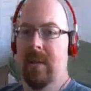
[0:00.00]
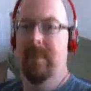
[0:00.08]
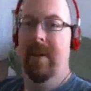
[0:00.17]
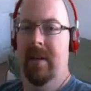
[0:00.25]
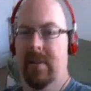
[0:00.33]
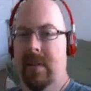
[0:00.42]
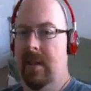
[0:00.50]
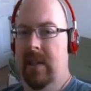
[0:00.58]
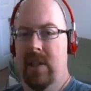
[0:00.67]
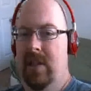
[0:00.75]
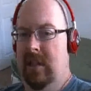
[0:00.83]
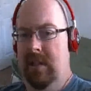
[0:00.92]
on the bed,
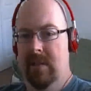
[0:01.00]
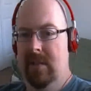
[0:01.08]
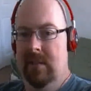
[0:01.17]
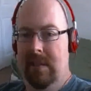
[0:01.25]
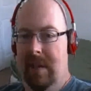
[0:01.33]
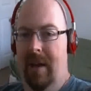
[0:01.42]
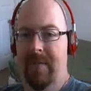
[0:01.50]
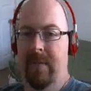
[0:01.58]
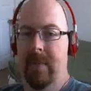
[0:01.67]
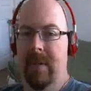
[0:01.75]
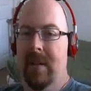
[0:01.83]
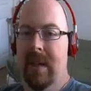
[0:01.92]
clean sheets. God
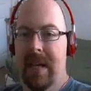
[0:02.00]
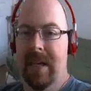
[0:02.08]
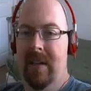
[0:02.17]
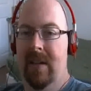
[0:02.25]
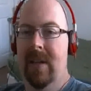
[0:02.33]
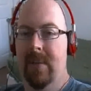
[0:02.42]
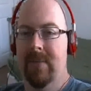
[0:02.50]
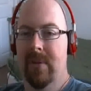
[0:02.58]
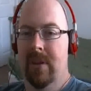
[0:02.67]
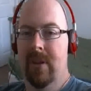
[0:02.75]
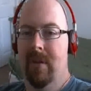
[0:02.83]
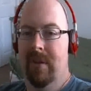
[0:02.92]
forbid that I get on there
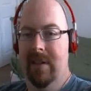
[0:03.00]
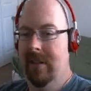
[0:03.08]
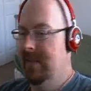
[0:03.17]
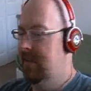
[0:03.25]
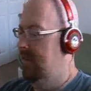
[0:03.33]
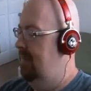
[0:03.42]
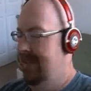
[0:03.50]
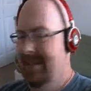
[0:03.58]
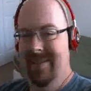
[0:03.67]
before the dog does.